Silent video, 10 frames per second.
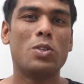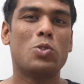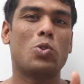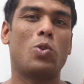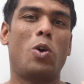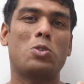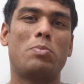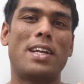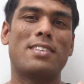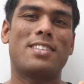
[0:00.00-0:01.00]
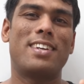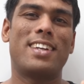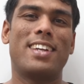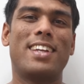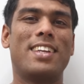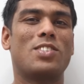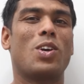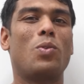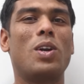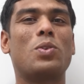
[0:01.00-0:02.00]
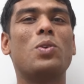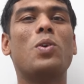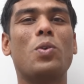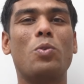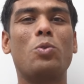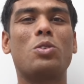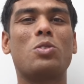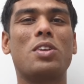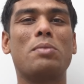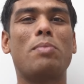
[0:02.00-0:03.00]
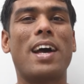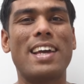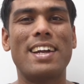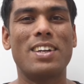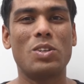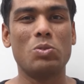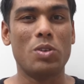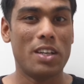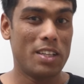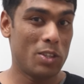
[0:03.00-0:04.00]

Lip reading: So cos minus 30 degree is equal to root 3 by 2.